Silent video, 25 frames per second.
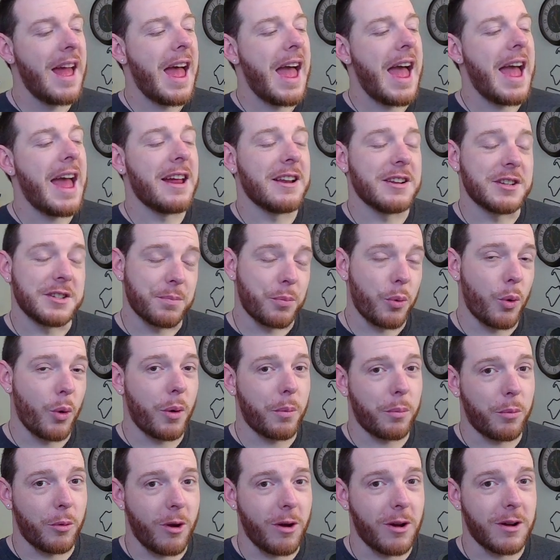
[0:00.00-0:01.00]
and Sport
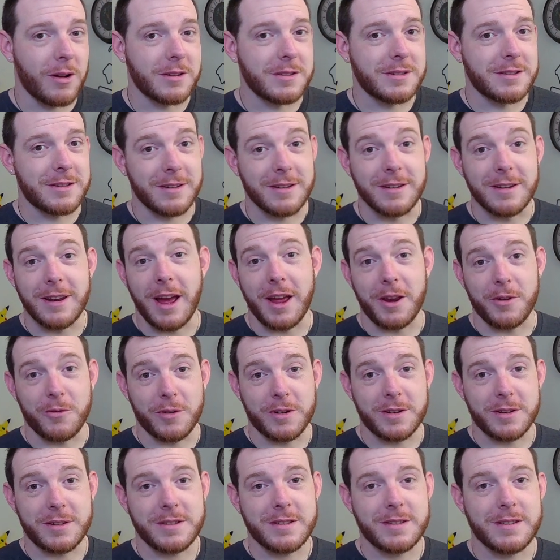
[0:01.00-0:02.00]
Bronze
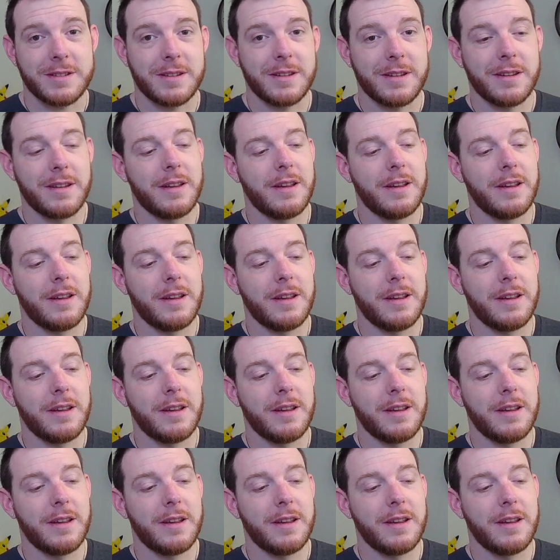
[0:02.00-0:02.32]
nitrous.